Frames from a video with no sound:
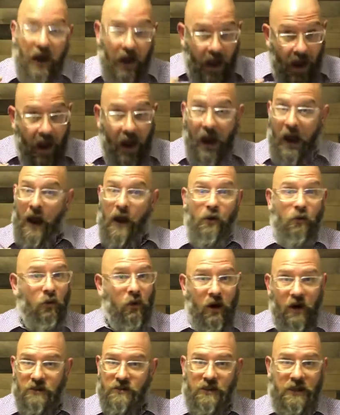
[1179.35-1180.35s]
I
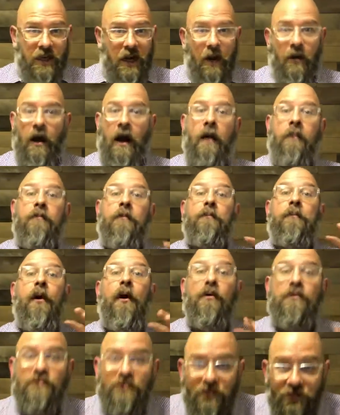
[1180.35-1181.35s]
was, again, I'm the
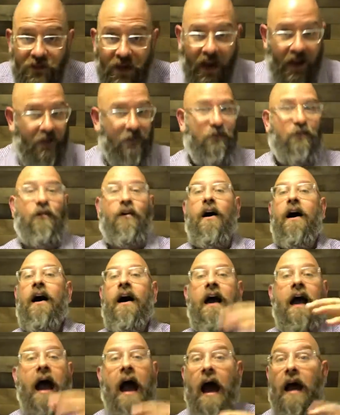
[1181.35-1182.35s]
poster child for all,
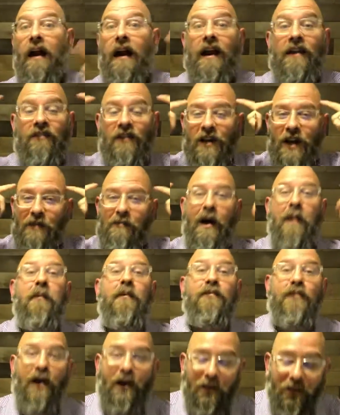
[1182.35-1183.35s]
how did I even come up
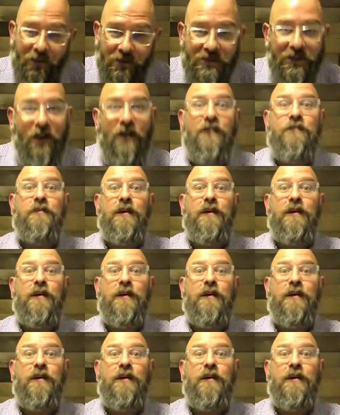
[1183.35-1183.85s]
with all those areas?